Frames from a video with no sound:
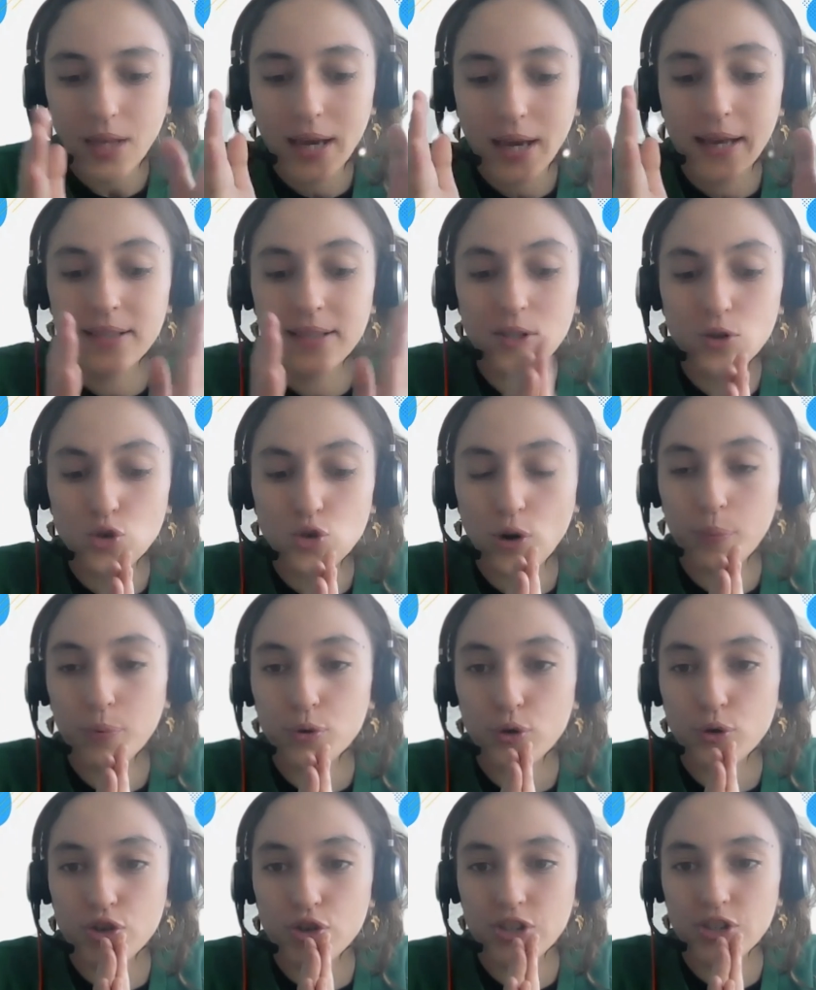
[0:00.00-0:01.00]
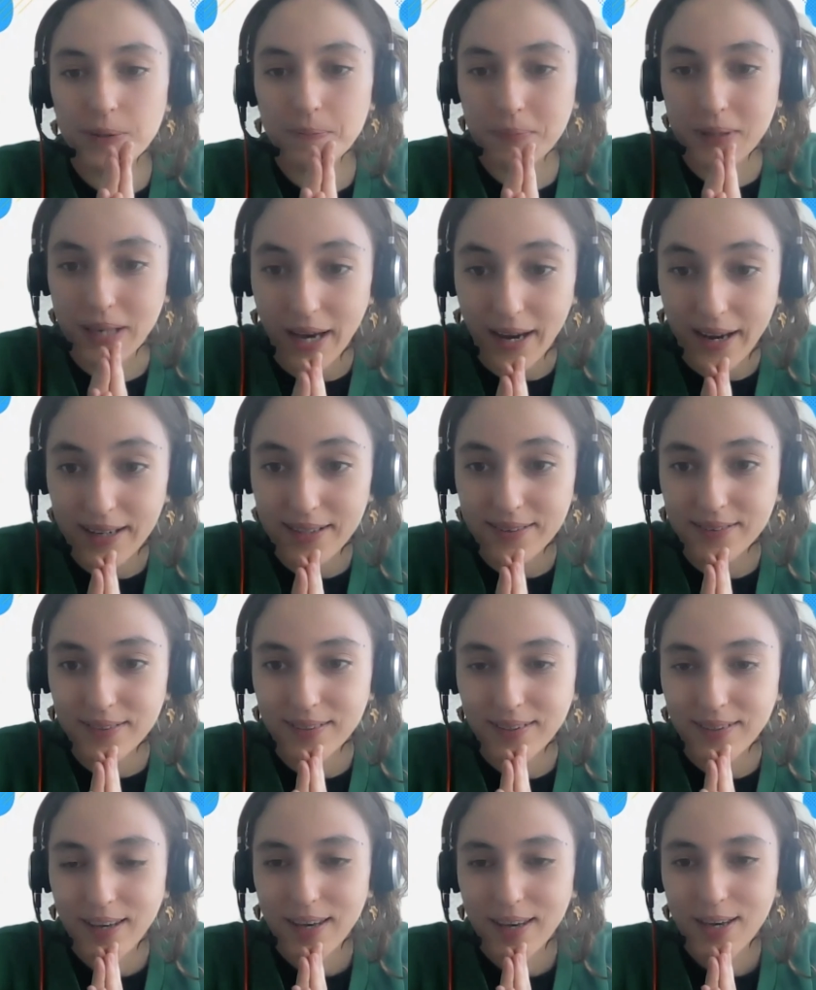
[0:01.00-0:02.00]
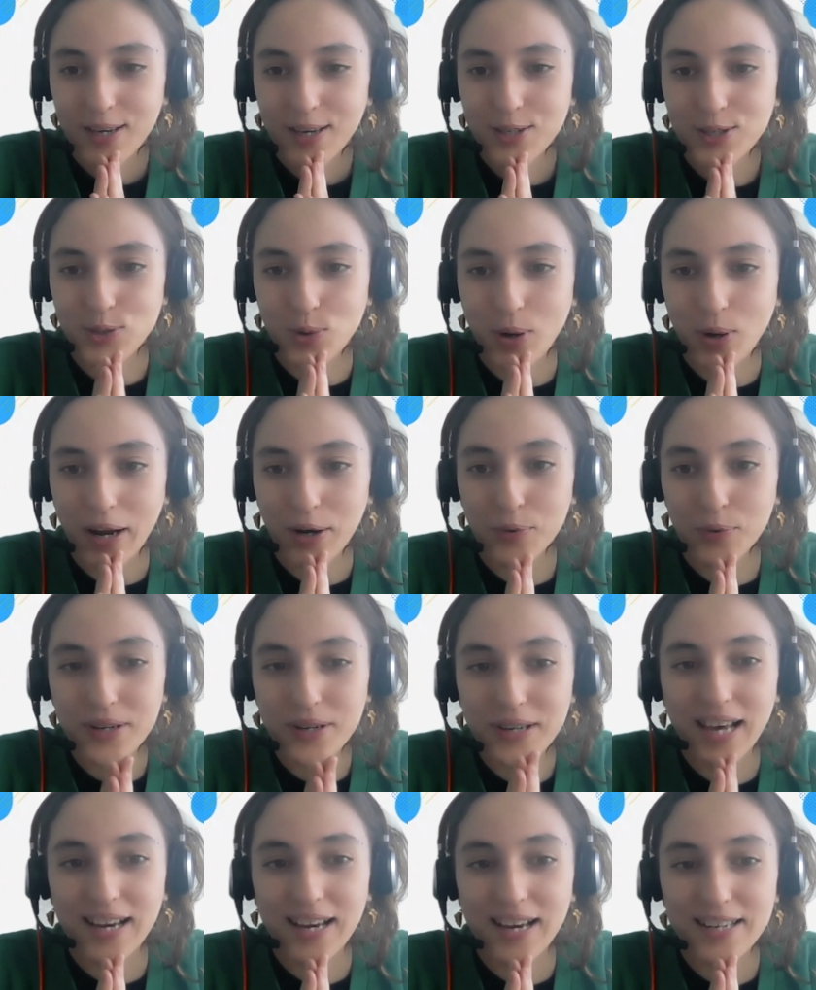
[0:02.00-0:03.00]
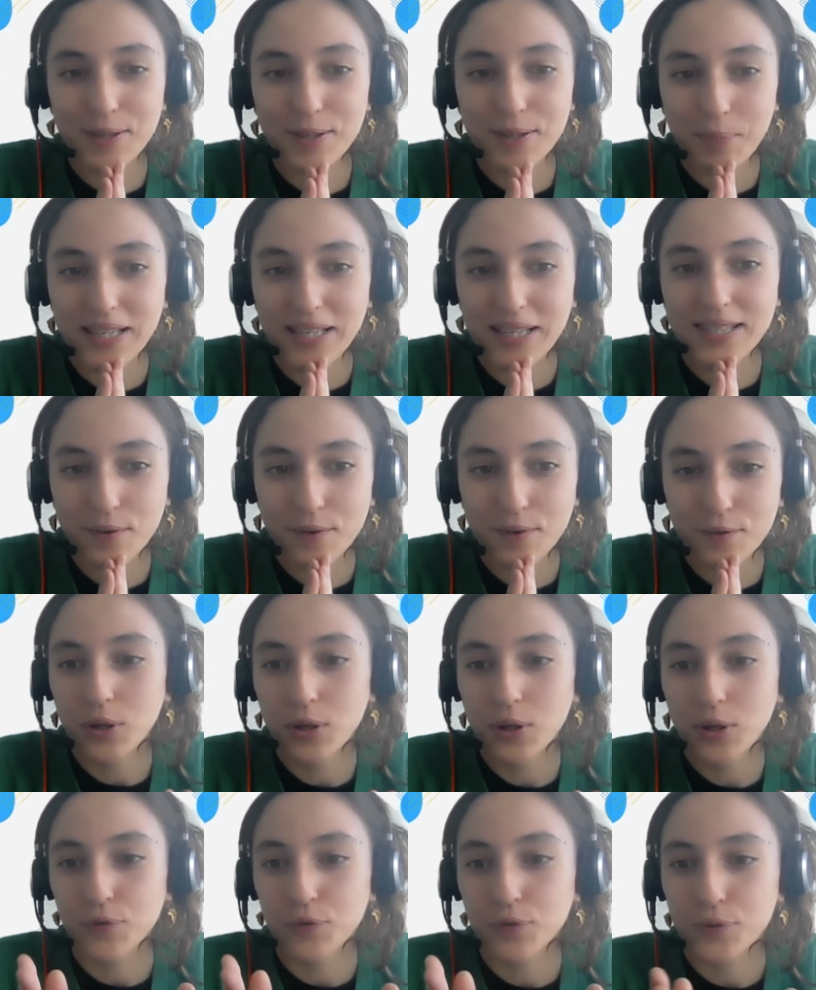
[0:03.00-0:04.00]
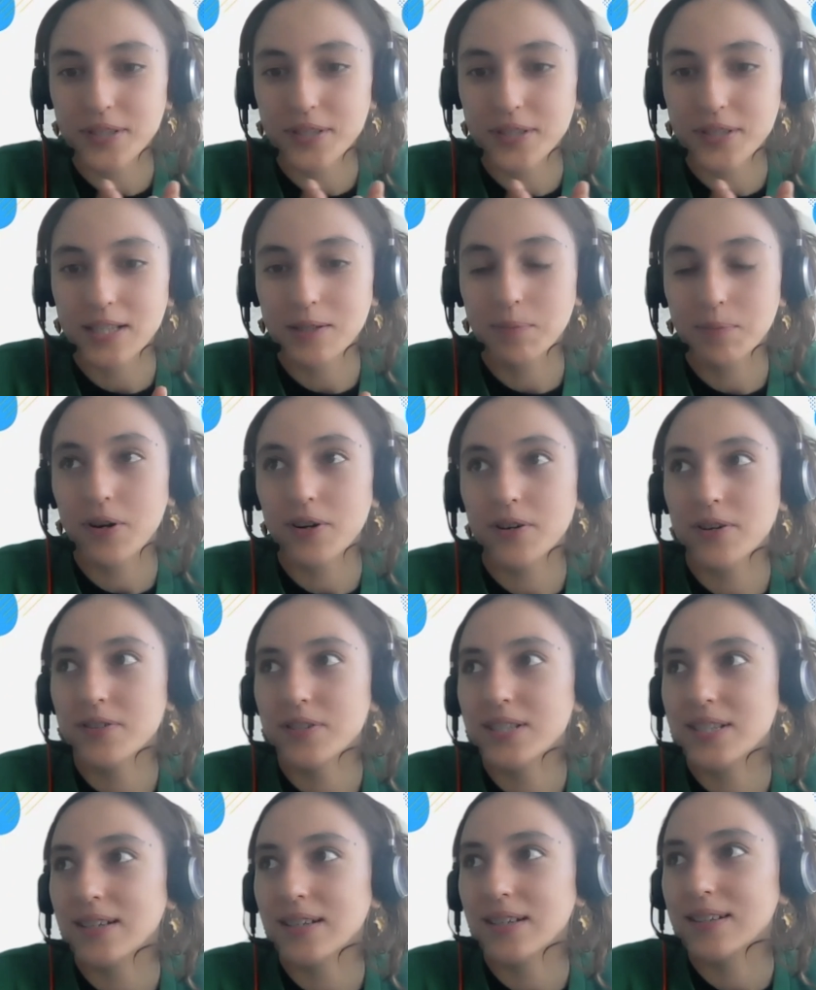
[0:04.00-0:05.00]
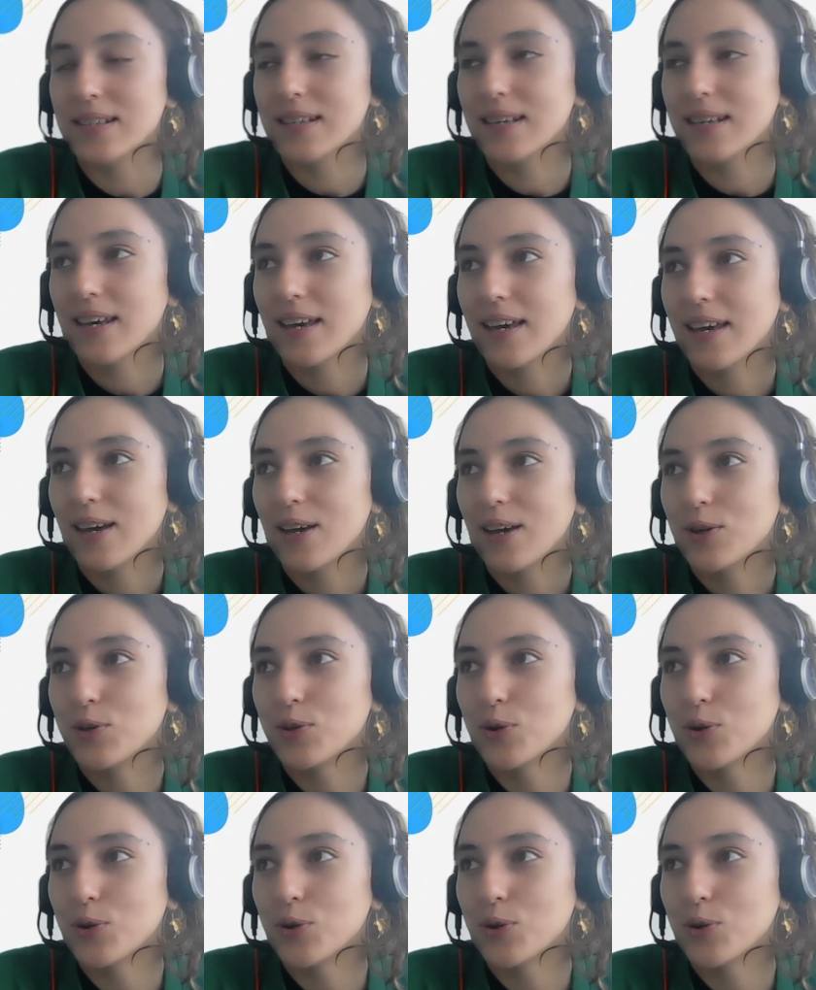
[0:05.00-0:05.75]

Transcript: an entrepreneurship guide. So I realized myself going through this experience that, mm-hmm.